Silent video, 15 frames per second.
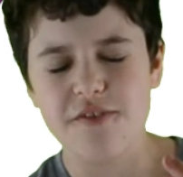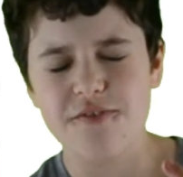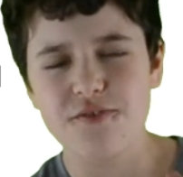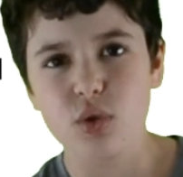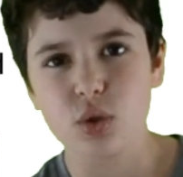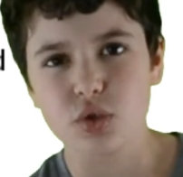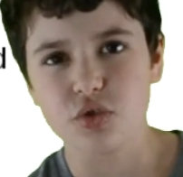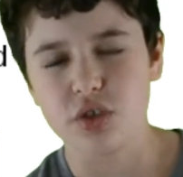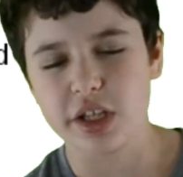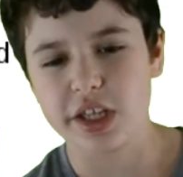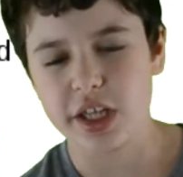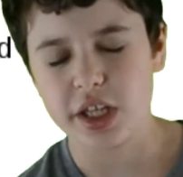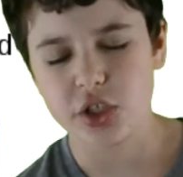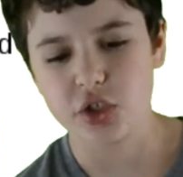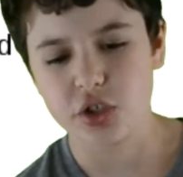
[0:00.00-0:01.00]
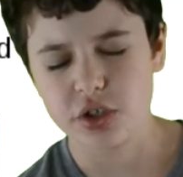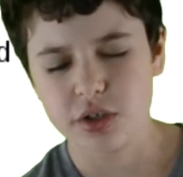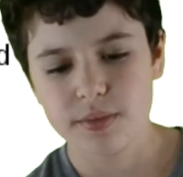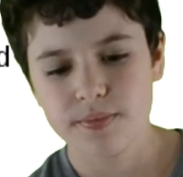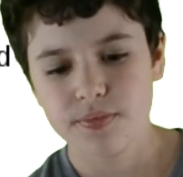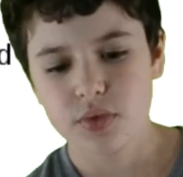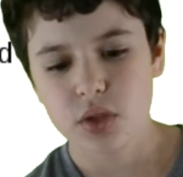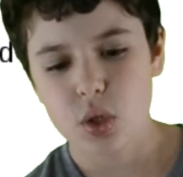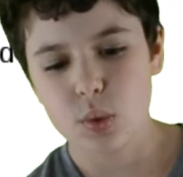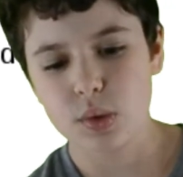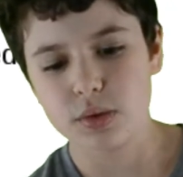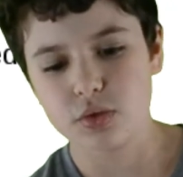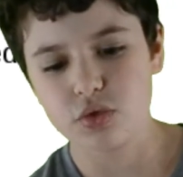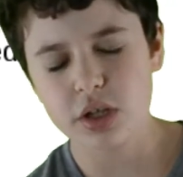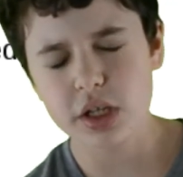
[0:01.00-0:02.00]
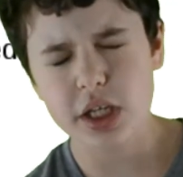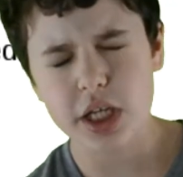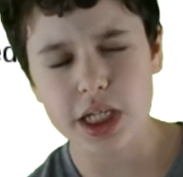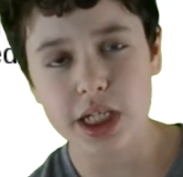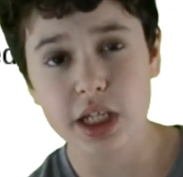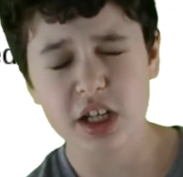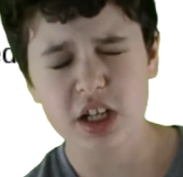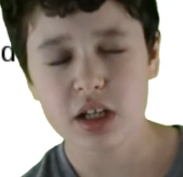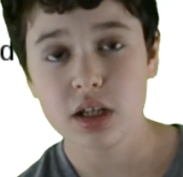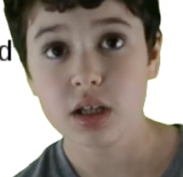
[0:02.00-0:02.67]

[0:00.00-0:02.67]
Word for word: a full truncation. When we truncate it,